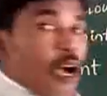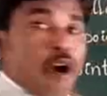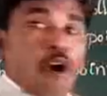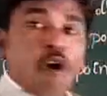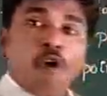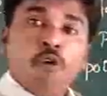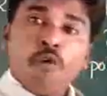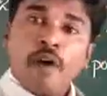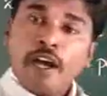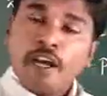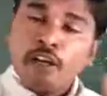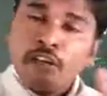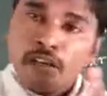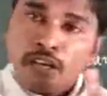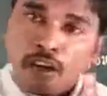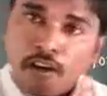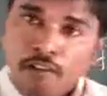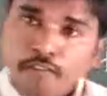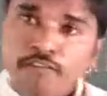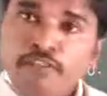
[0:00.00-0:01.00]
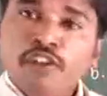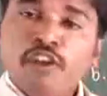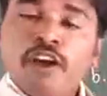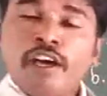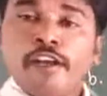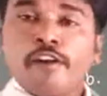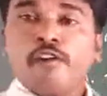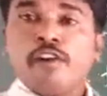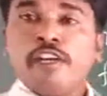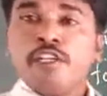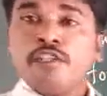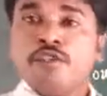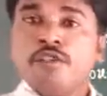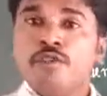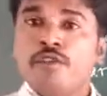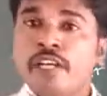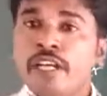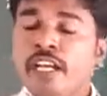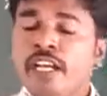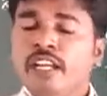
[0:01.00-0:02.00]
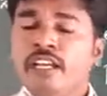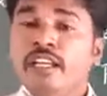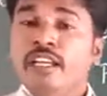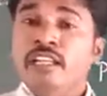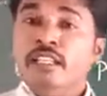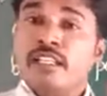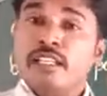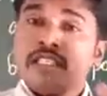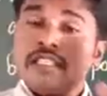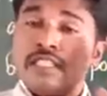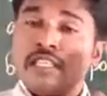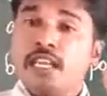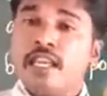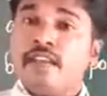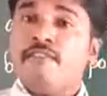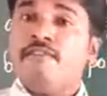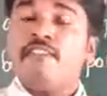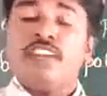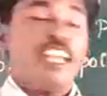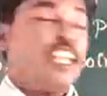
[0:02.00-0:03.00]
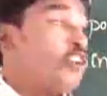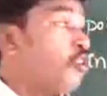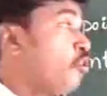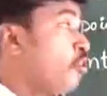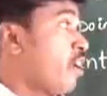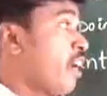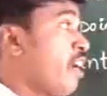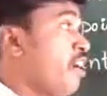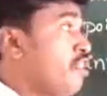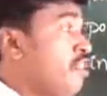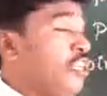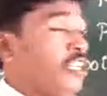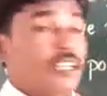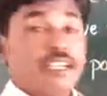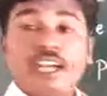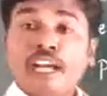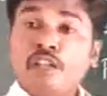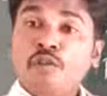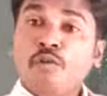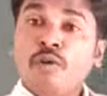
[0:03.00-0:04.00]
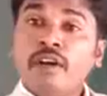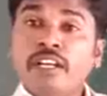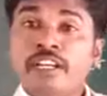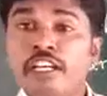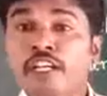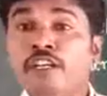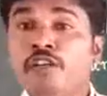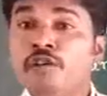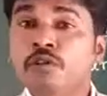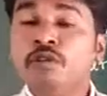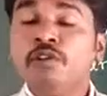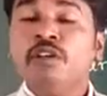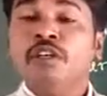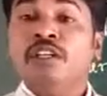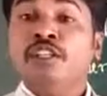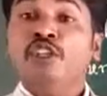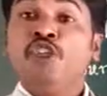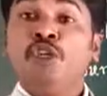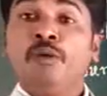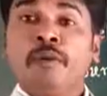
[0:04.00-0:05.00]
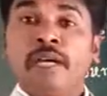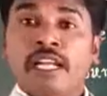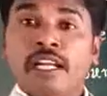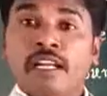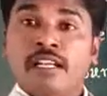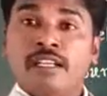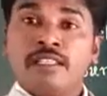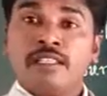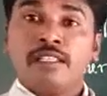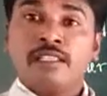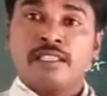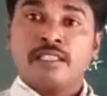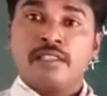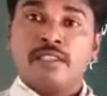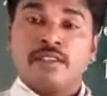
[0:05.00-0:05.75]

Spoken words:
How you are going to read? In the same way you write it, convert it to numerals.